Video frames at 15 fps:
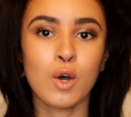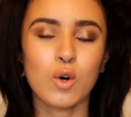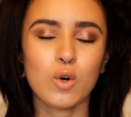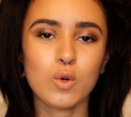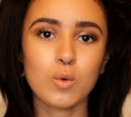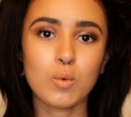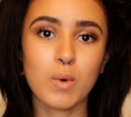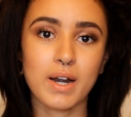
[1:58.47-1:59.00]

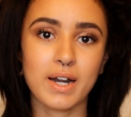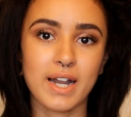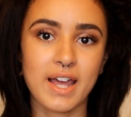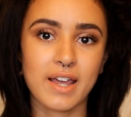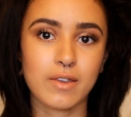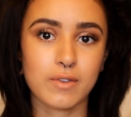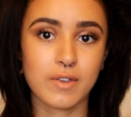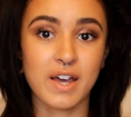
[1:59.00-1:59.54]
all one
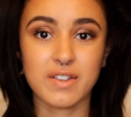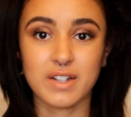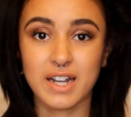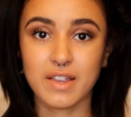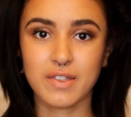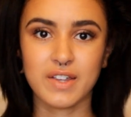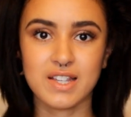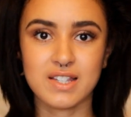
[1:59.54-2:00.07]
length at the
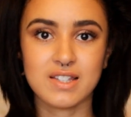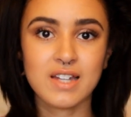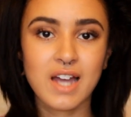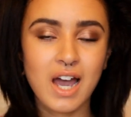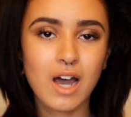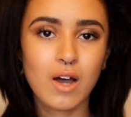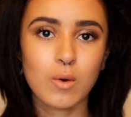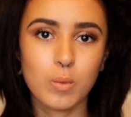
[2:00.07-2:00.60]
length it is
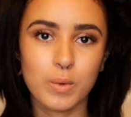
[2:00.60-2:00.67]
now